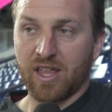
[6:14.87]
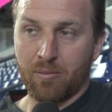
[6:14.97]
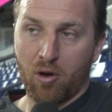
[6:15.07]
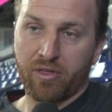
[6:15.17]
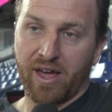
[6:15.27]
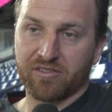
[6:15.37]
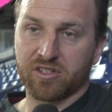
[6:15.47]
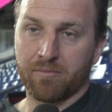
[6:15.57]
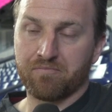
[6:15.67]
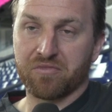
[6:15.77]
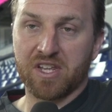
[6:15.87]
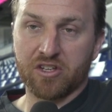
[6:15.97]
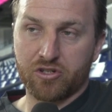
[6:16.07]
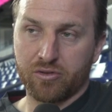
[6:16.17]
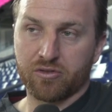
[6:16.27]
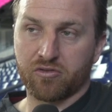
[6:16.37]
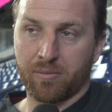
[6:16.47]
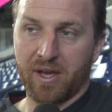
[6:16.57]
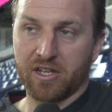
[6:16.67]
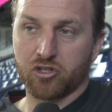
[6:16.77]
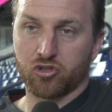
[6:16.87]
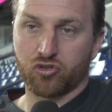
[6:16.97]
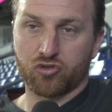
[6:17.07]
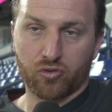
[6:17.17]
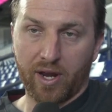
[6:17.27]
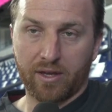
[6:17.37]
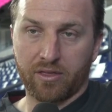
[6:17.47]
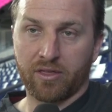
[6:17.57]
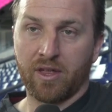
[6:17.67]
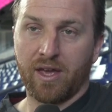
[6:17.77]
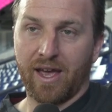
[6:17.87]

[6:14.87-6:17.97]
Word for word: They both have some issues from a strength